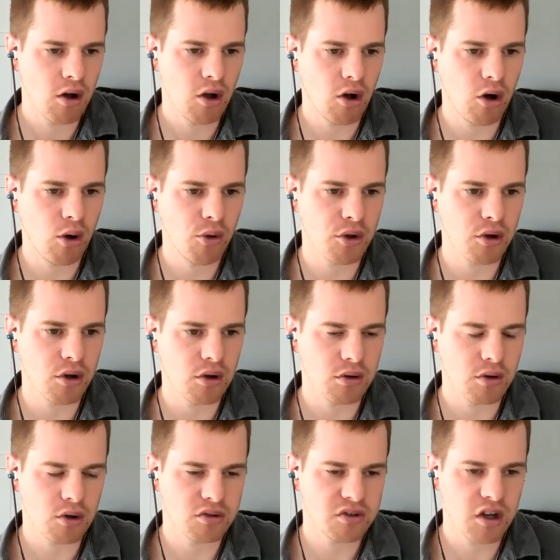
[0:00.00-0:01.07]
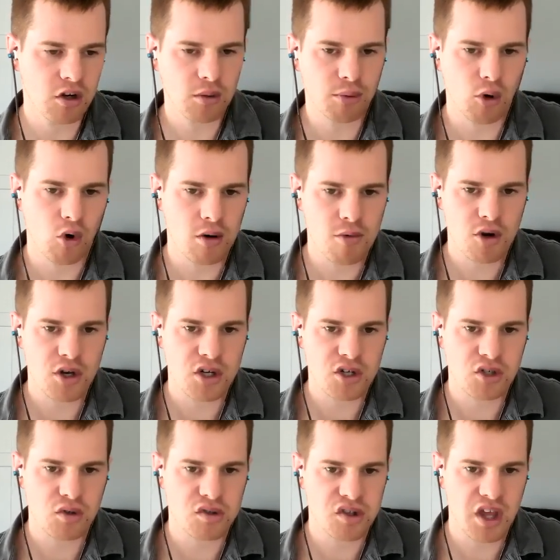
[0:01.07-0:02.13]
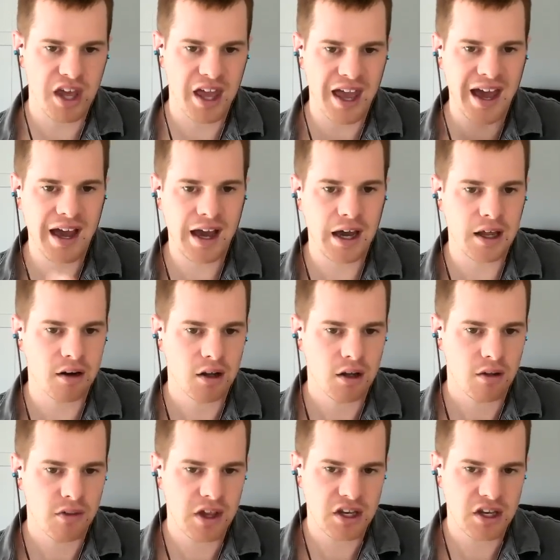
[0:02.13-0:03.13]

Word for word: All the terrible hormone issues they had, they